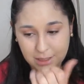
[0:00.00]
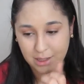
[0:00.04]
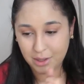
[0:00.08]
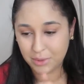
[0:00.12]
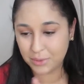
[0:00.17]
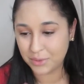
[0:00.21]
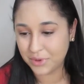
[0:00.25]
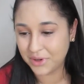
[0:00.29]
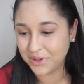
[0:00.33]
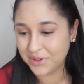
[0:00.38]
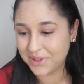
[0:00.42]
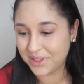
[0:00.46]

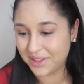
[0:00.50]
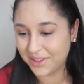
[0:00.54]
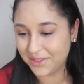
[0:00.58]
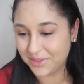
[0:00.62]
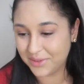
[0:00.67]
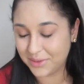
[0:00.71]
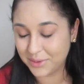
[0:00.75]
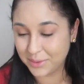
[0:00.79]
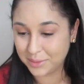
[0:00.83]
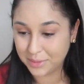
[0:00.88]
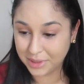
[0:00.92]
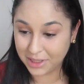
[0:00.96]
not
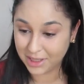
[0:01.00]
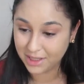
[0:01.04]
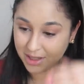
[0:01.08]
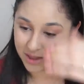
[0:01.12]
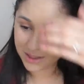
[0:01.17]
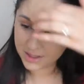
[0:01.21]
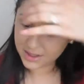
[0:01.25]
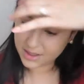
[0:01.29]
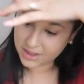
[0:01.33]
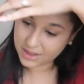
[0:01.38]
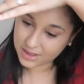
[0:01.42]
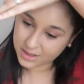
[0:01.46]
working for me.
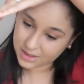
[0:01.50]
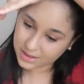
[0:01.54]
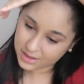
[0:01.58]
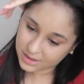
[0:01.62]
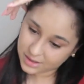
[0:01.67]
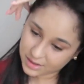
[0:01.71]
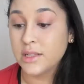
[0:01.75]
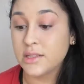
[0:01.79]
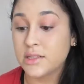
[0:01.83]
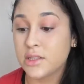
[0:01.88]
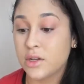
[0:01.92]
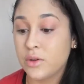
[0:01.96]

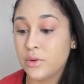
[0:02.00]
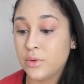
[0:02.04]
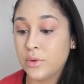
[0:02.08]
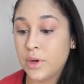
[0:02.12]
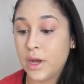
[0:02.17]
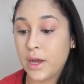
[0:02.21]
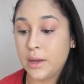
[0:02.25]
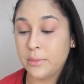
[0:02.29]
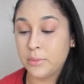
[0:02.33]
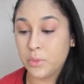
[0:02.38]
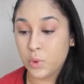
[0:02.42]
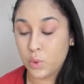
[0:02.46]
So
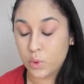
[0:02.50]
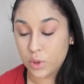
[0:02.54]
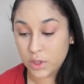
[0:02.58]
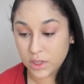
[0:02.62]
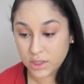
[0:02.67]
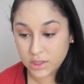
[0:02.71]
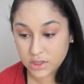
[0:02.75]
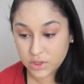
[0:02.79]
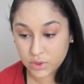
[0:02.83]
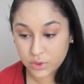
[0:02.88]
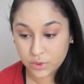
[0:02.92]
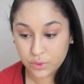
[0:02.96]
I'm
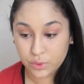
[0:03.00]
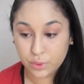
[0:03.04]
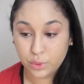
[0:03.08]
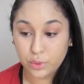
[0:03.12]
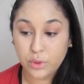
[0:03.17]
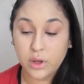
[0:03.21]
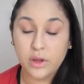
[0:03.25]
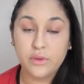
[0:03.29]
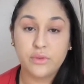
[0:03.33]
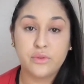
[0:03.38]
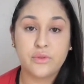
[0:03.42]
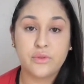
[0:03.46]
going to